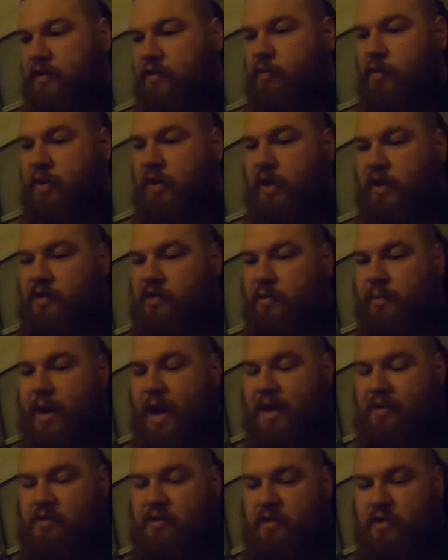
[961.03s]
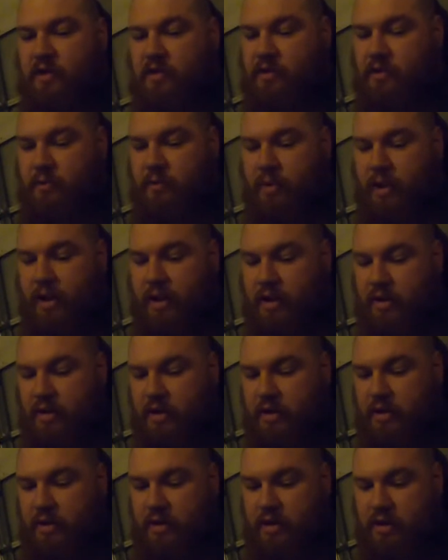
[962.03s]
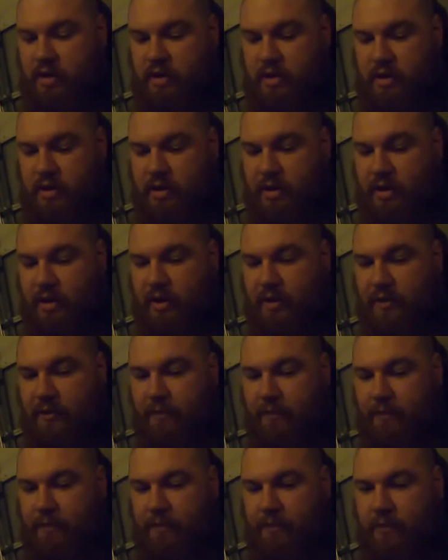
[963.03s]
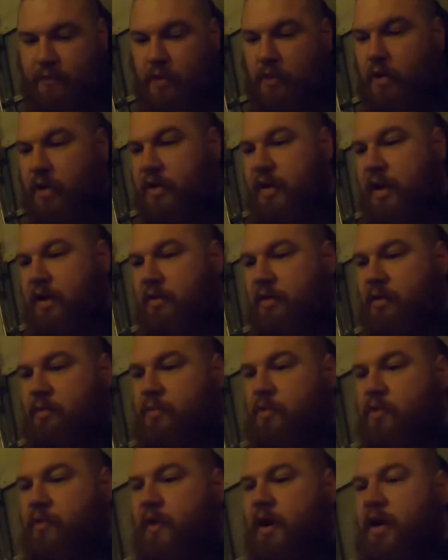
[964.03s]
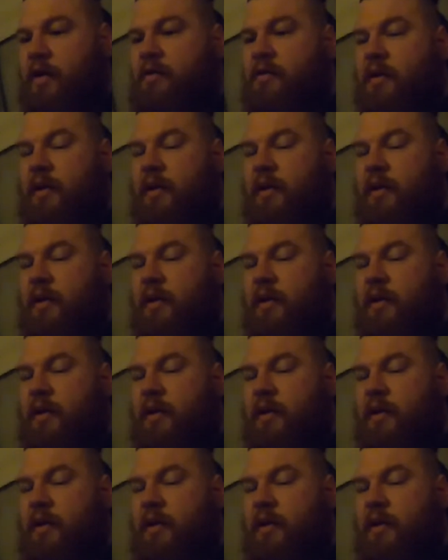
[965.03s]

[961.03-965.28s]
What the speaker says: experience for passengers, but I want to take her on more rides.